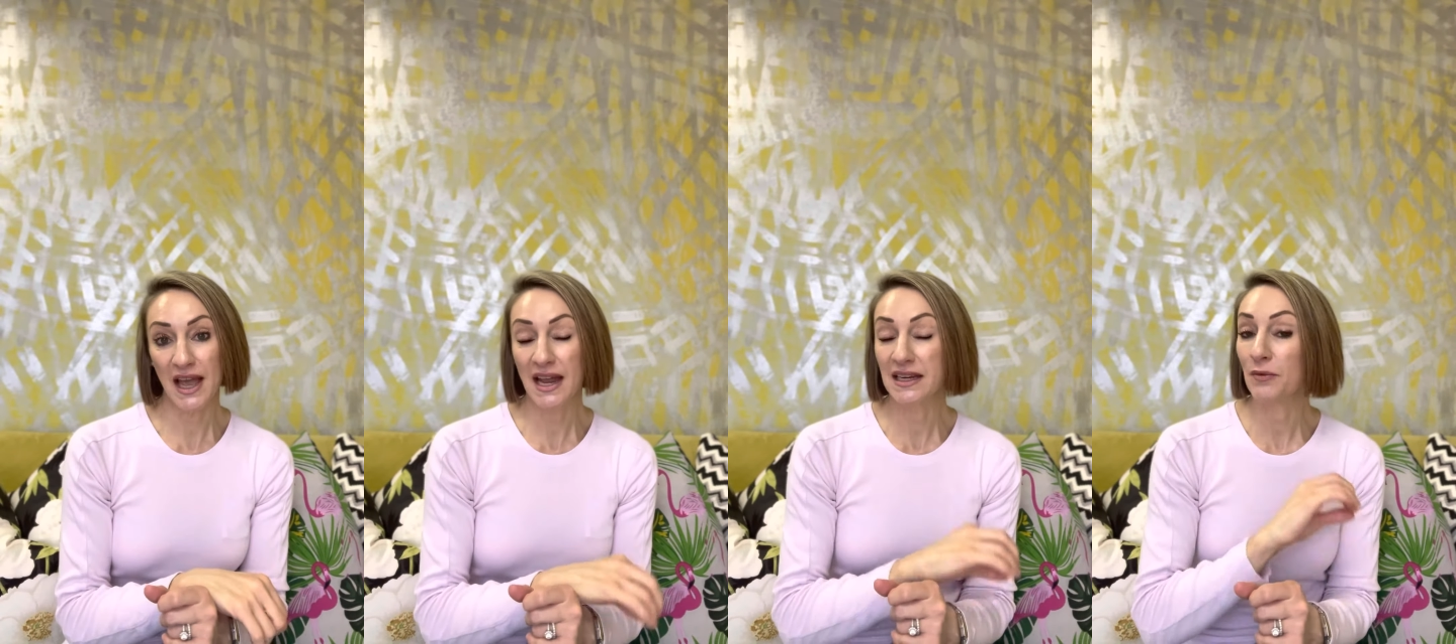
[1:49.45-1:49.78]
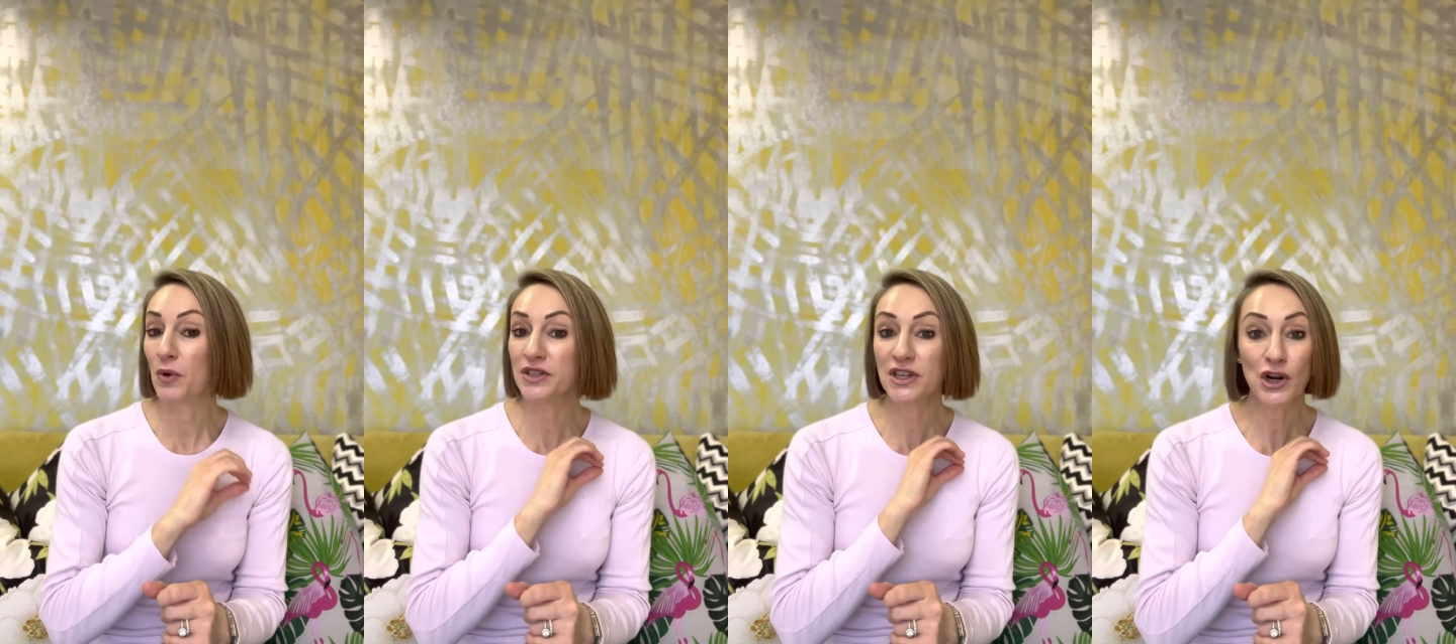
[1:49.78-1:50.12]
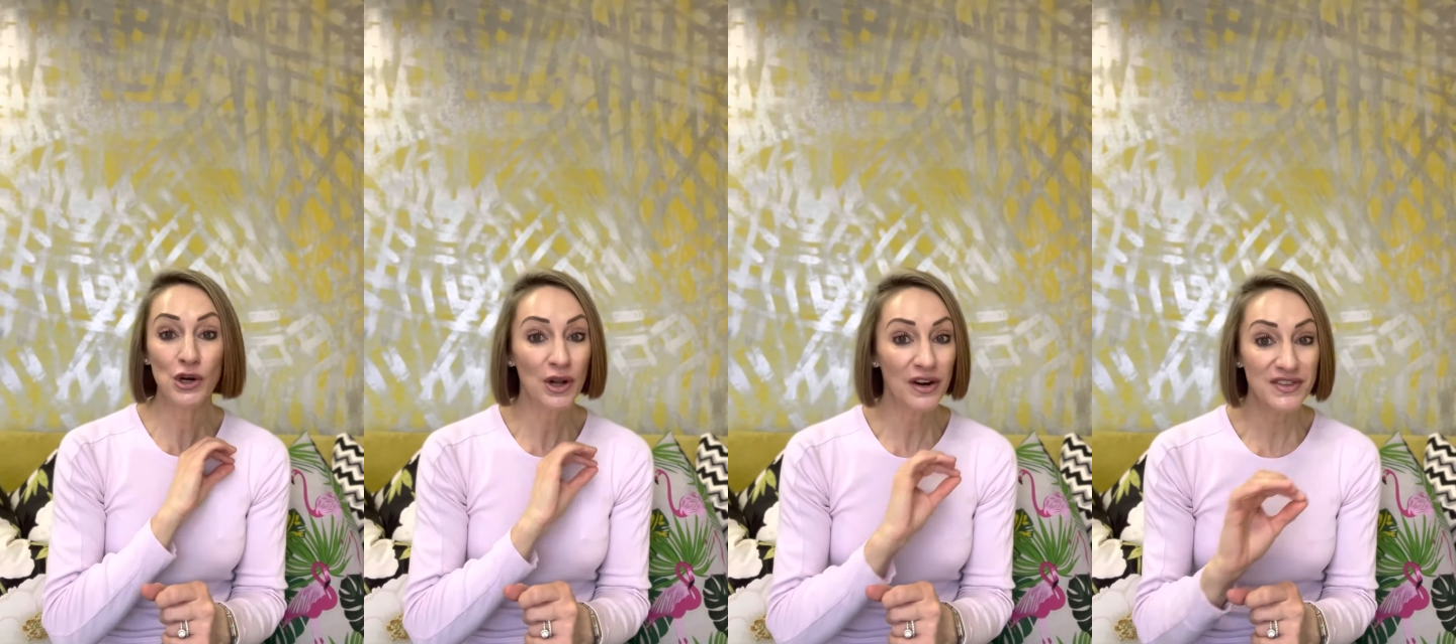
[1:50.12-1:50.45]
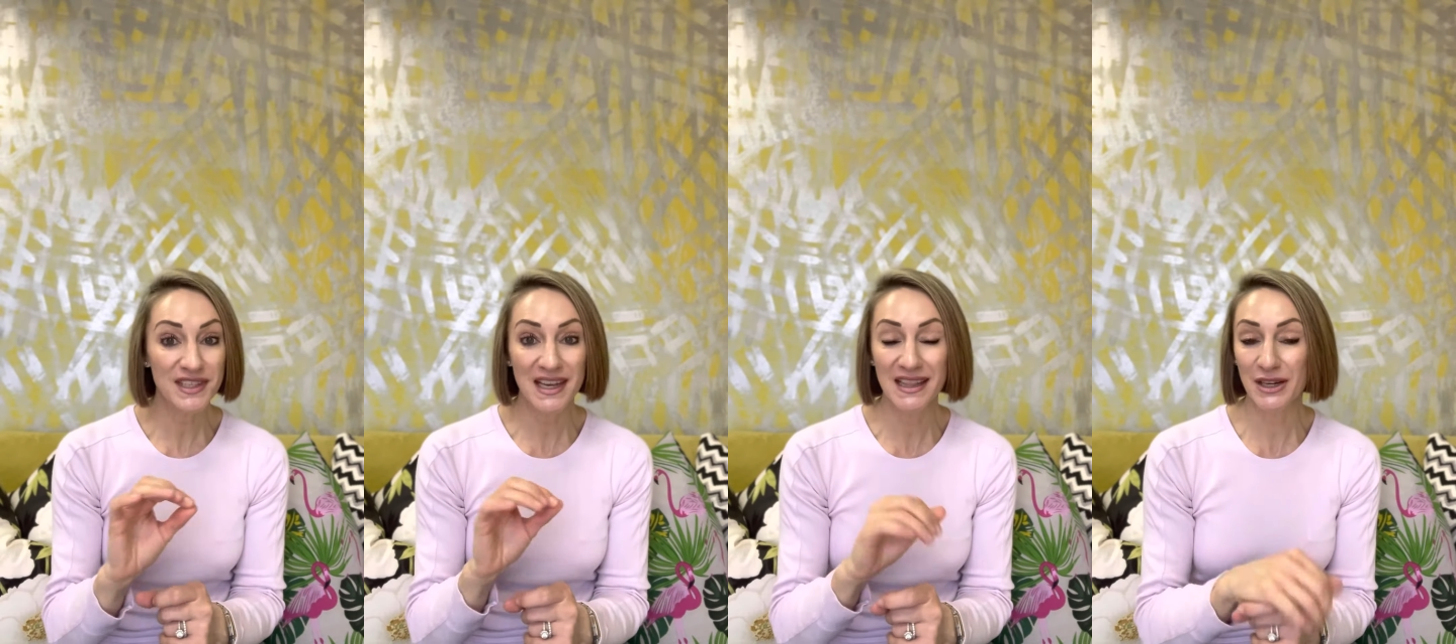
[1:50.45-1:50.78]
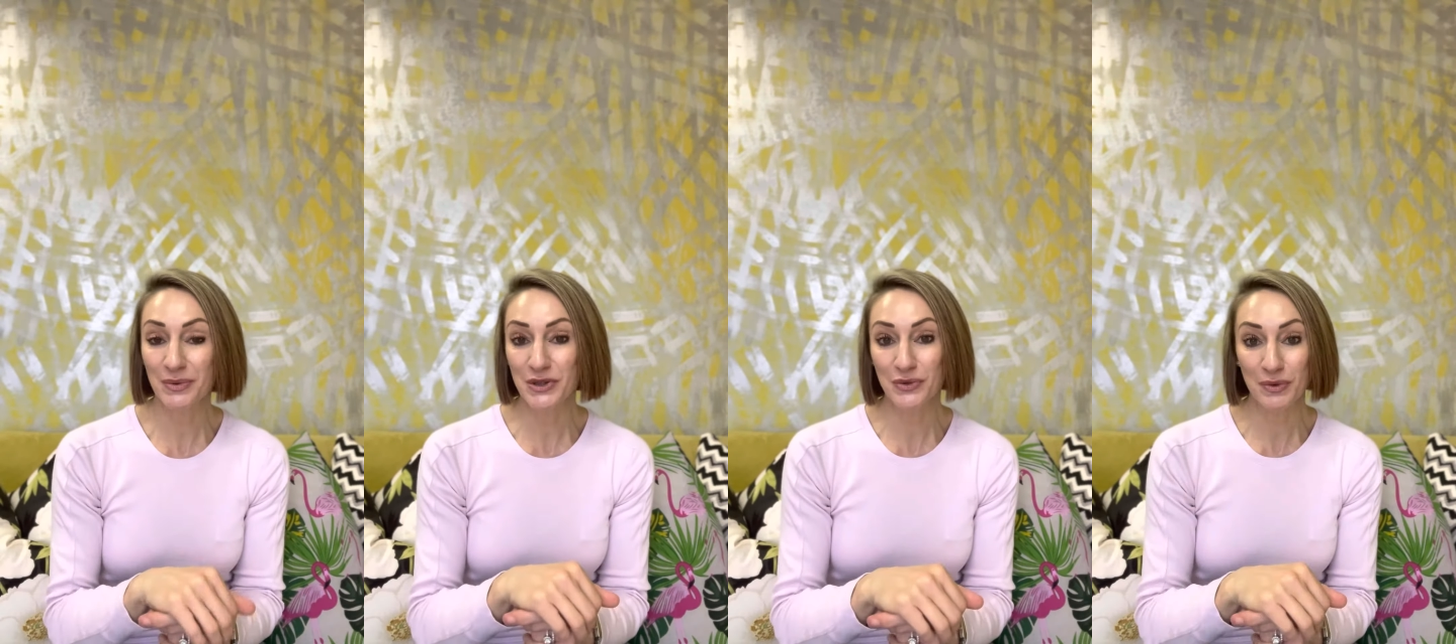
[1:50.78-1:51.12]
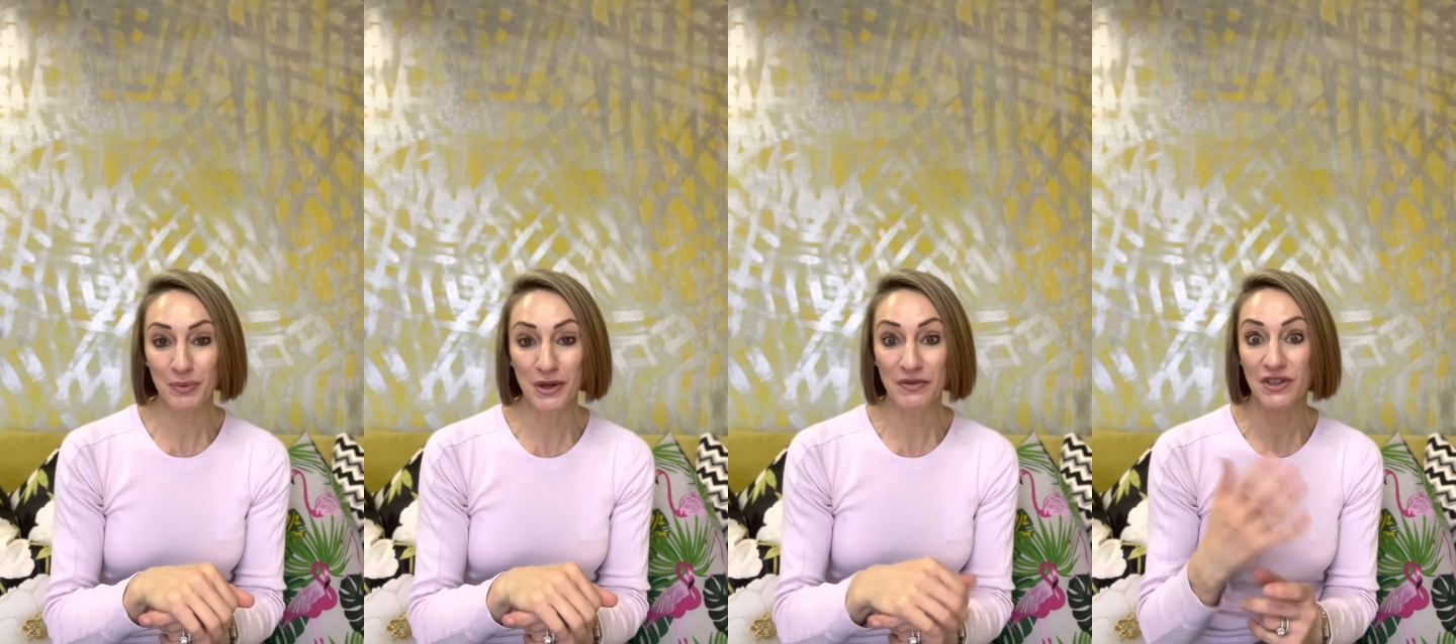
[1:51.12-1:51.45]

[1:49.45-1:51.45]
And there wasn't a lot of skin that was removed,